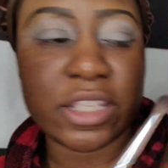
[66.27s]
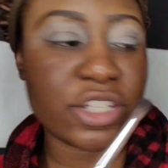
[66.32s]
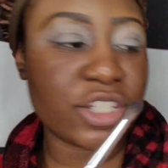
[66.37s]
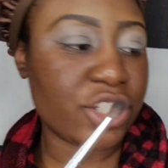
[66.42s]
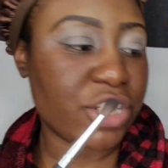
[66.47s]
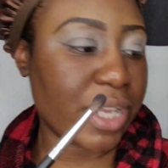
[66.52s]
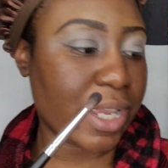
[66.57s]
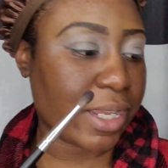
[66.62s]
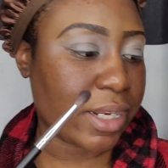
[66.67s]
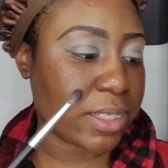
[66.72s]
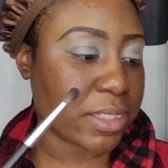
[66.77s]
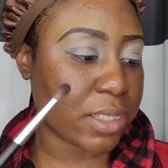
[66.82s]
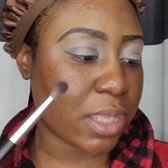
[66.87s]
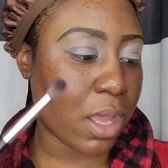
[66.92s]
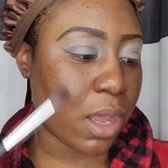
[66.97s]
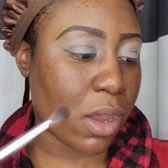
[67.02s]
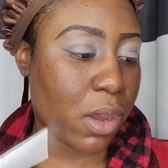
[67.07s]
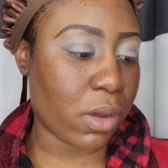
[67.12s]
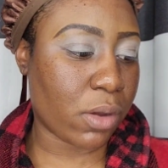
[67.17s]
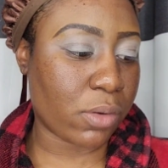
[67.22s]
This shade is
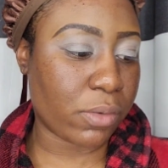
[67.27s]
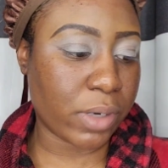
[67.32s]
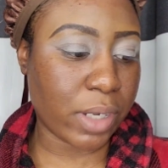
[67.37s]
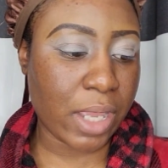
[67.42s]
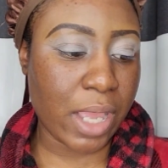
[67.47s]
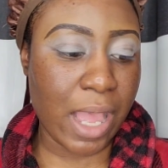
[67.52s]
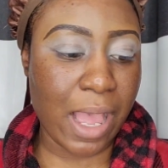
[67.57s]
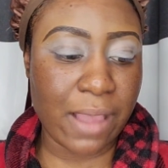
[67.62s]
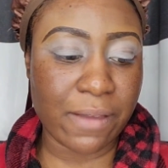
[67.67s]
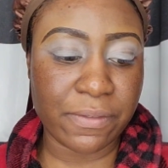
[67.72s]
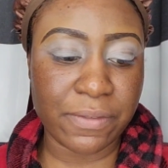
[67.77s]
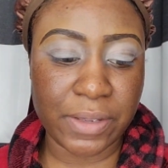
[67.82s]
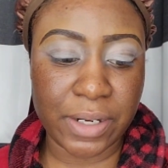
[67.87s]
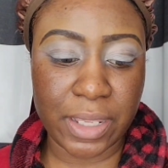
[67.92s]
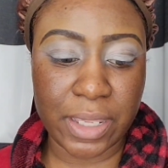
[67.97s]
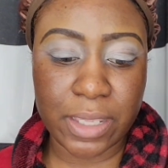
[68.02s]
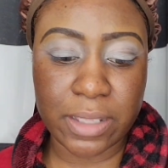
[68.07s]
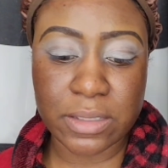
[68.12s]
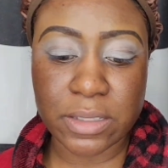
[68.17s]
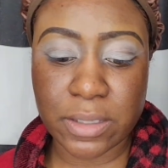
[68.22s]
called
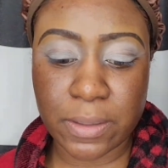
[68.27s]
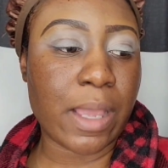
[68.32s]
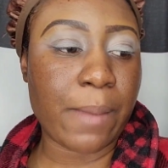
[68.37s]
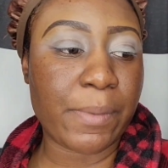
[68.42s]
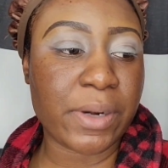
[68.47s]
Confident.